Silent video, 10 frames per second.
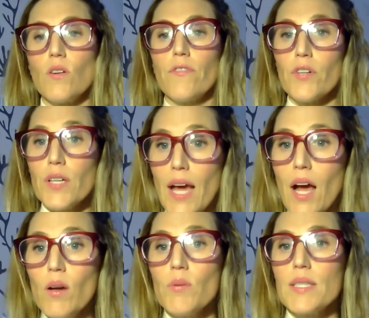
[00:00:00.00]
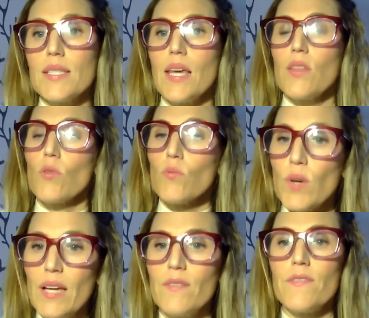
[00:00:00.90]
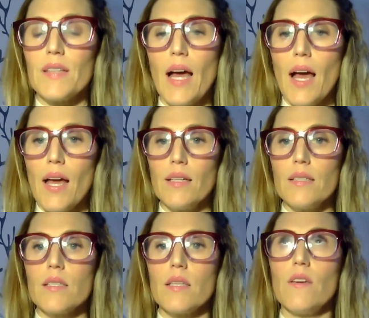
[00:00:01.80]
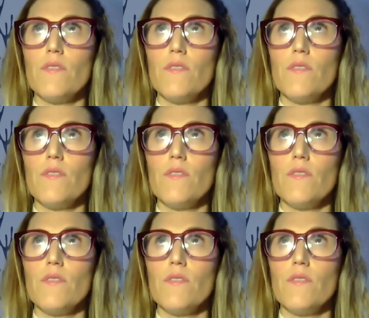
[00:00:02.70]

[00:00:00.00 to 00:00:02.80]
So for now, I would say the red flags,